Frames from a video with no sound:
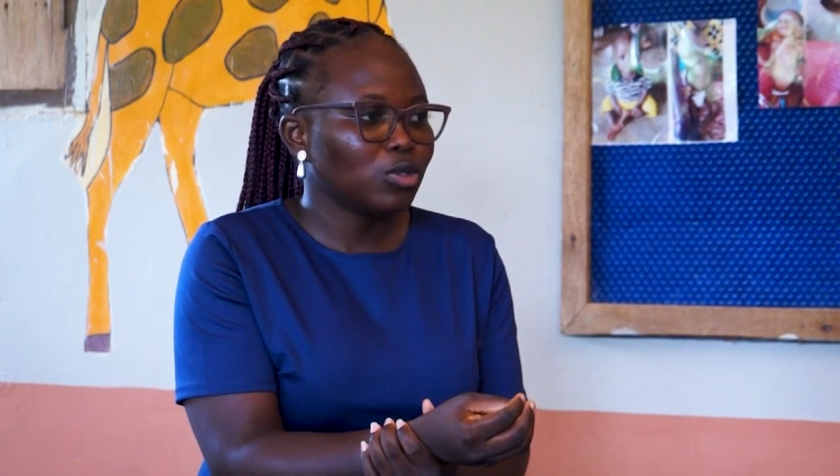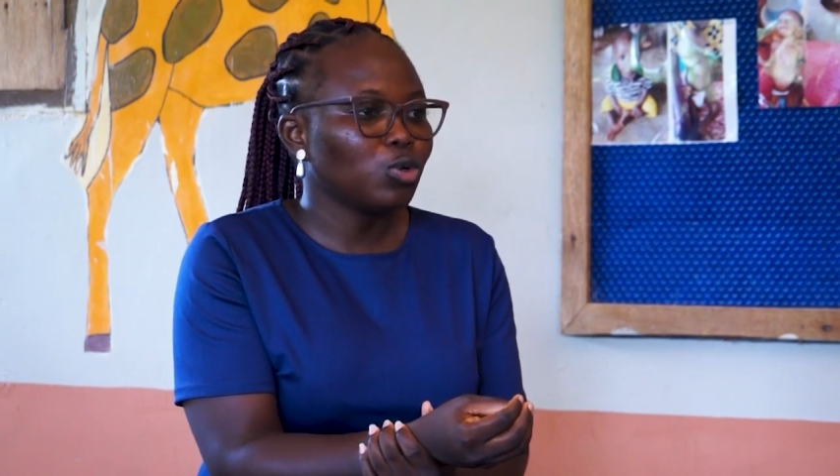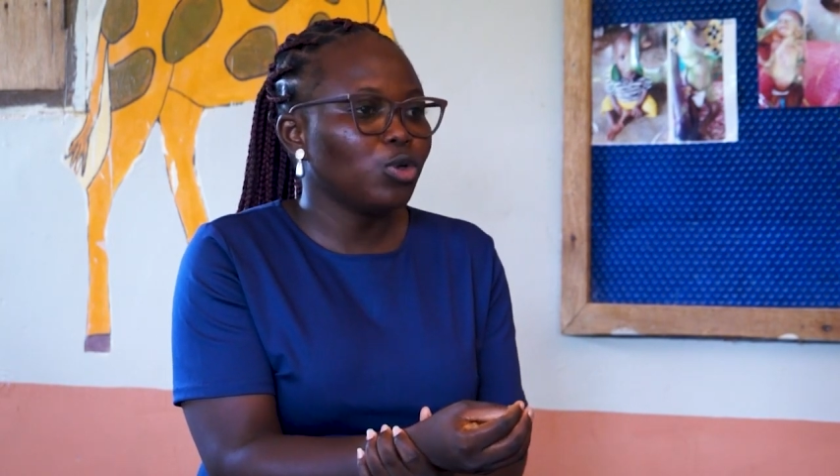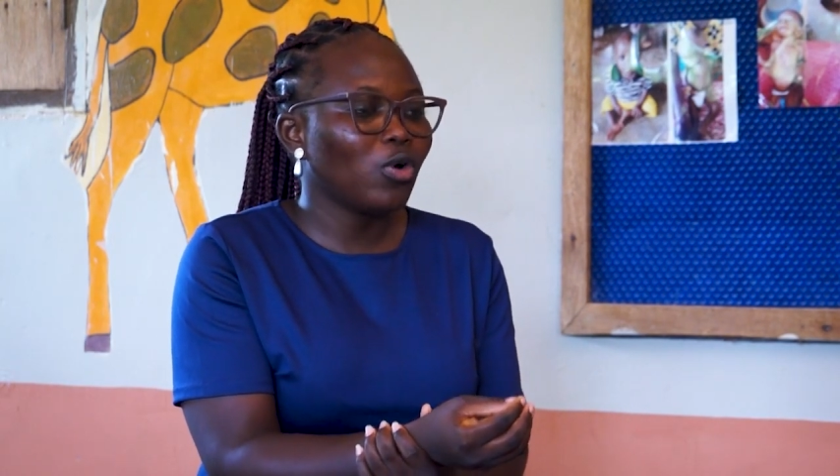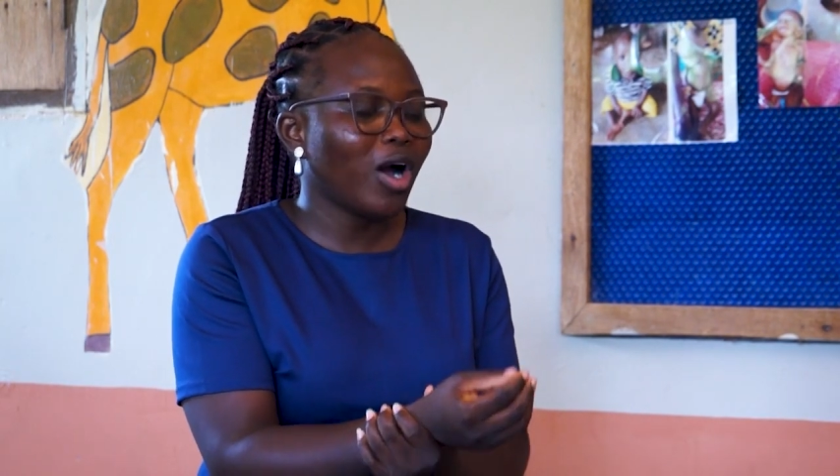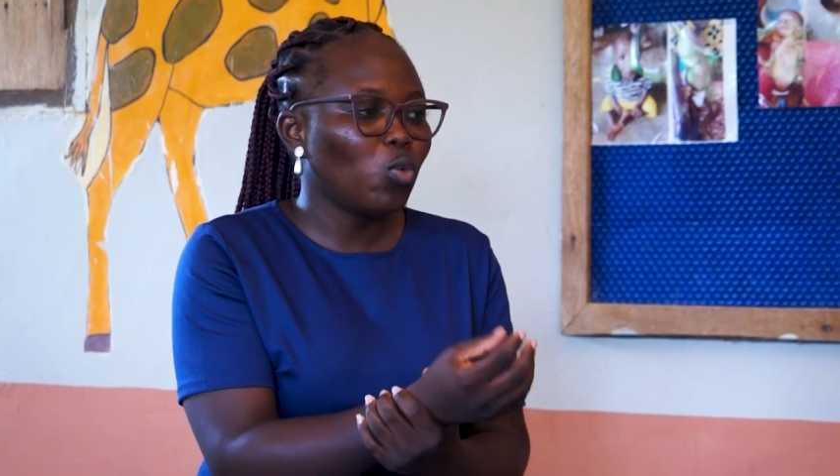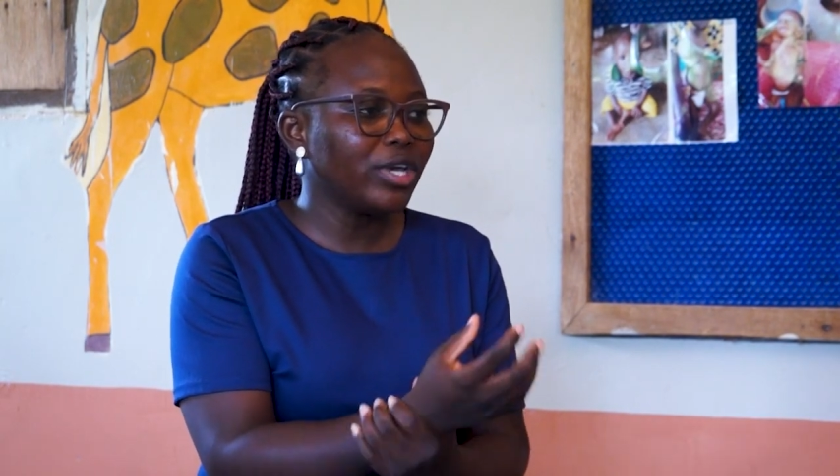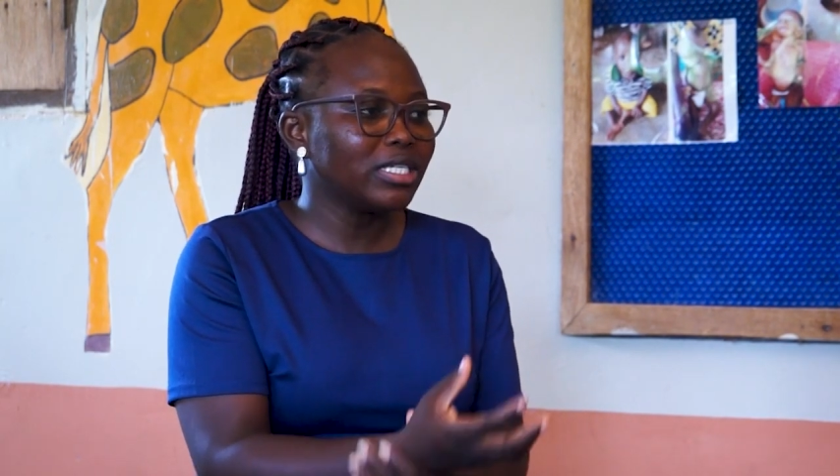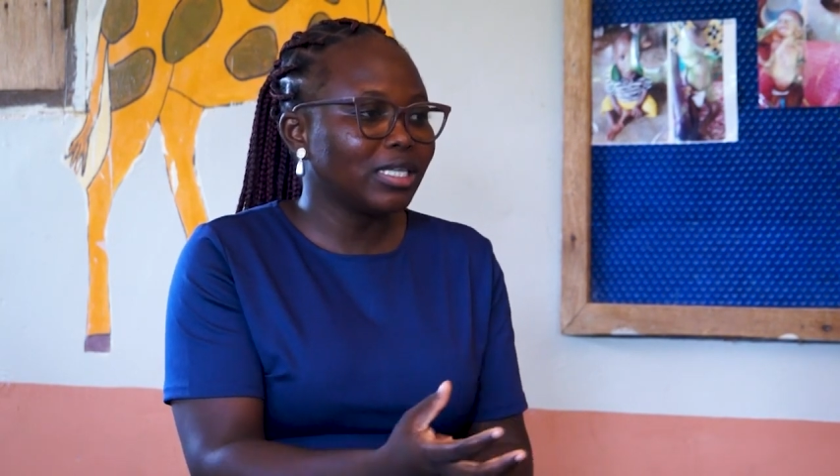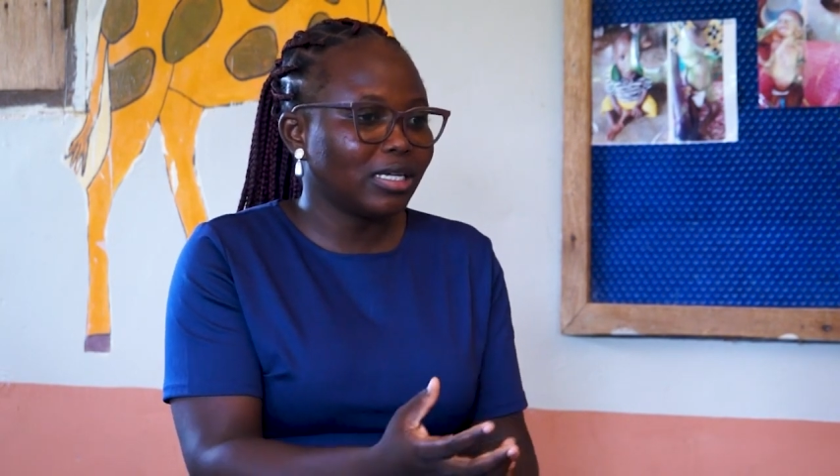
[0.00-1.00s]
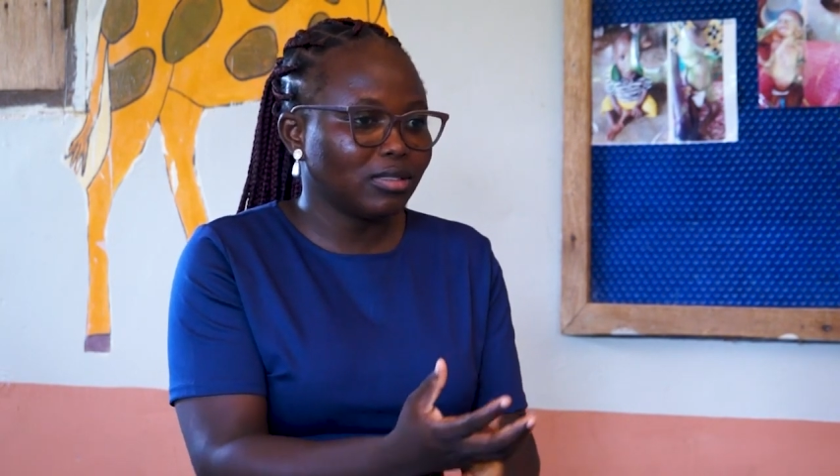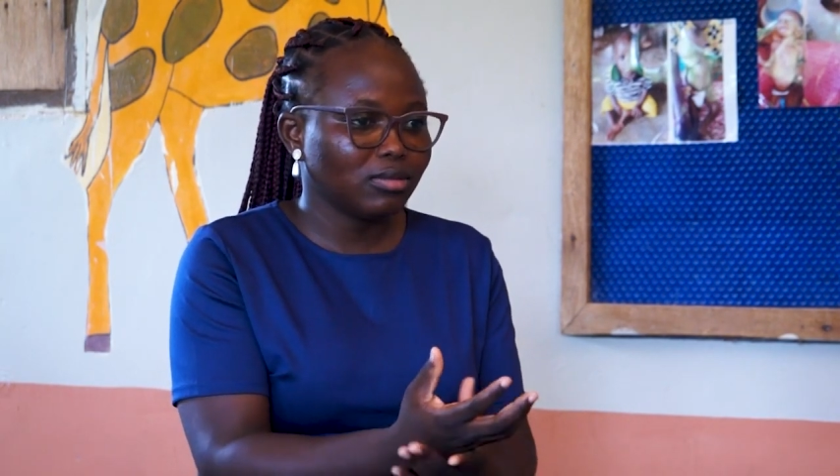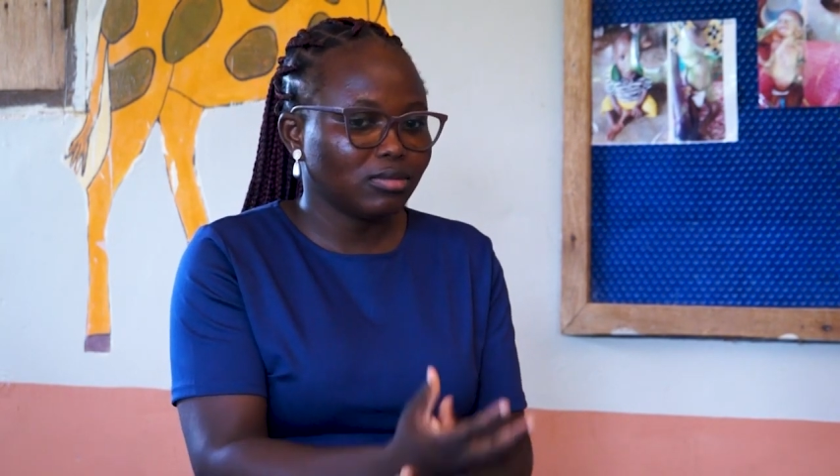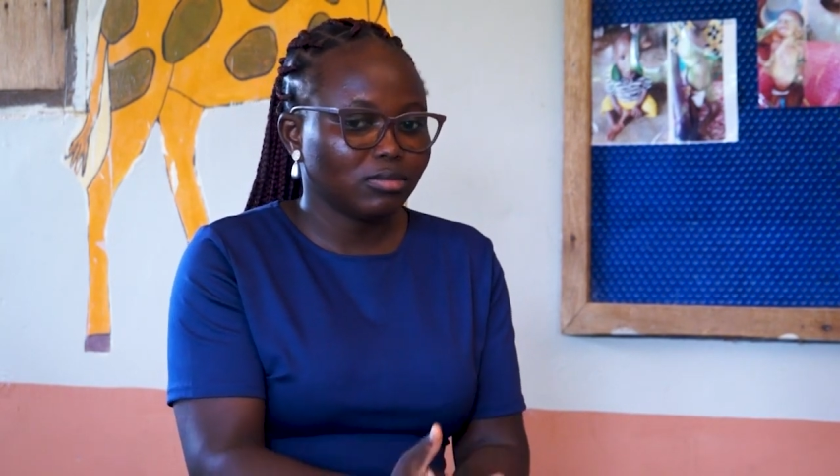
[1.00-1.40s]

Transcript: So you are wasted.